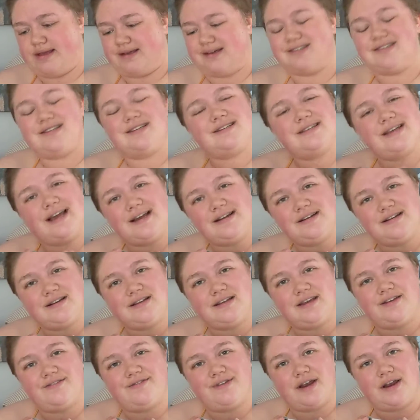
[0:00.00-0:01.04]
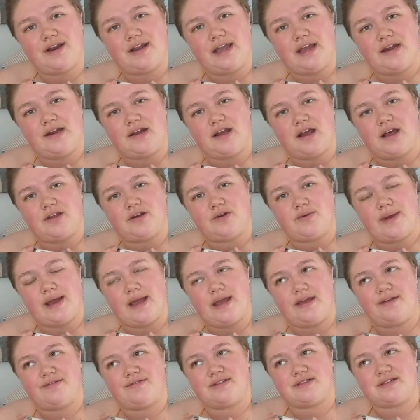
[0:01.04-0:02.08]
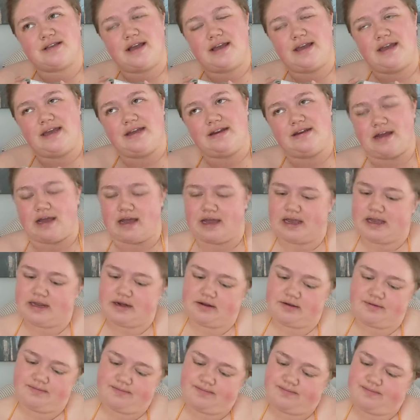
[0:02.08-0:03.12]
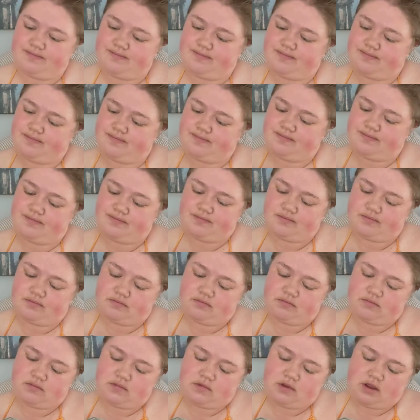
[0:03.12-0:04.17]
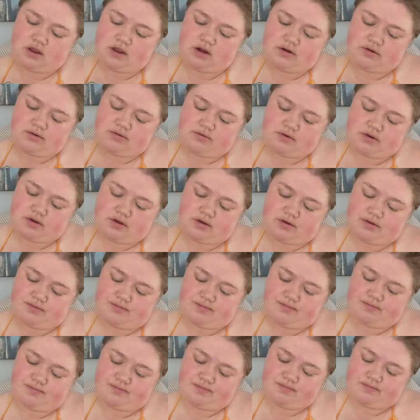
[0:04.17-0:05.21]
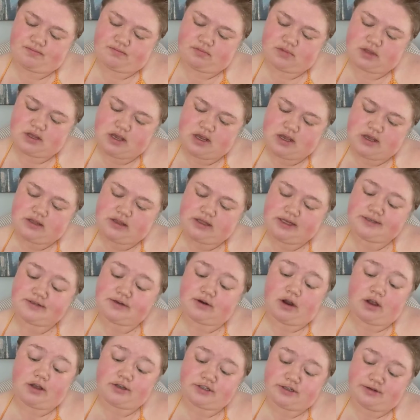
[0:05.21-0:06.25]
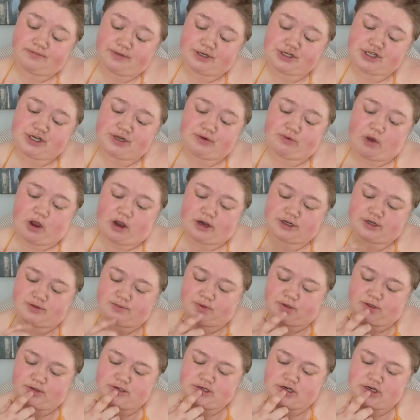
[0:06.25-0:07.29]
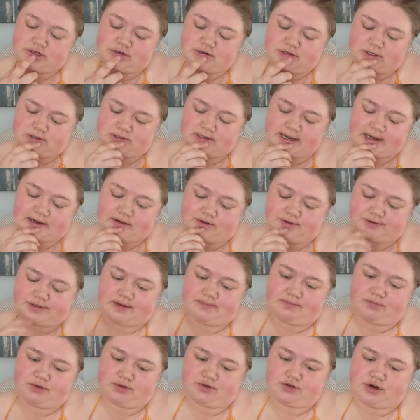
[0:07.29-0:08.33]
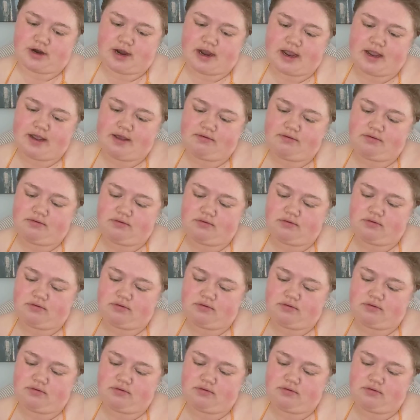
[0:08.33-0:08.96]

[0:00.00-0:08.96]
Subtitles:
Is it technically a variegated colorway if it's not hand dyed? I don't know. These are also machine washable, gentle cycle, tumble dry.